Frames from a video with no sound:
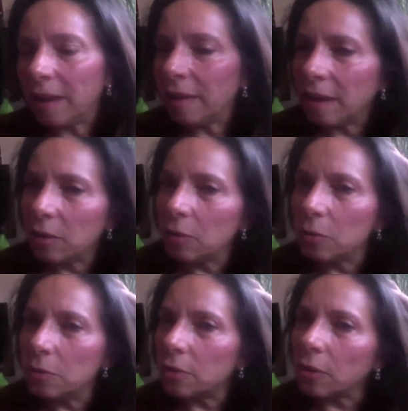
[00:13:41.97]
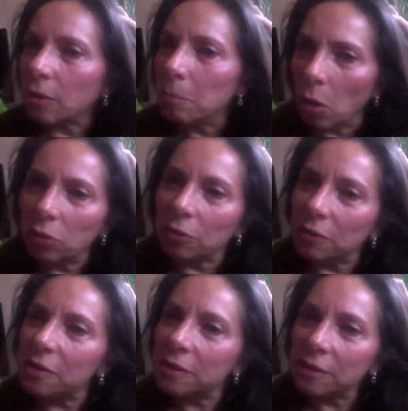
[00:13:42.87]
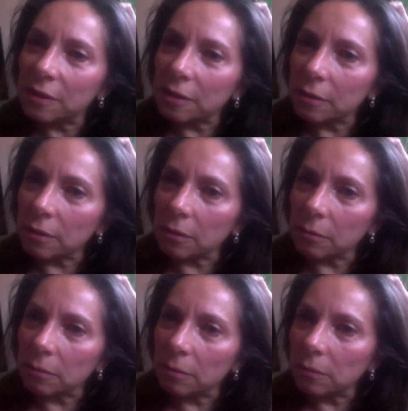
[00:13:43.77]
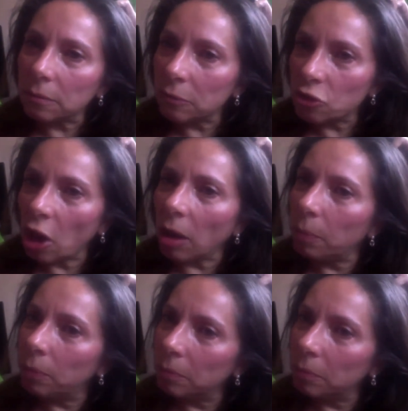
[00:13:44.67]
use bottles, sharp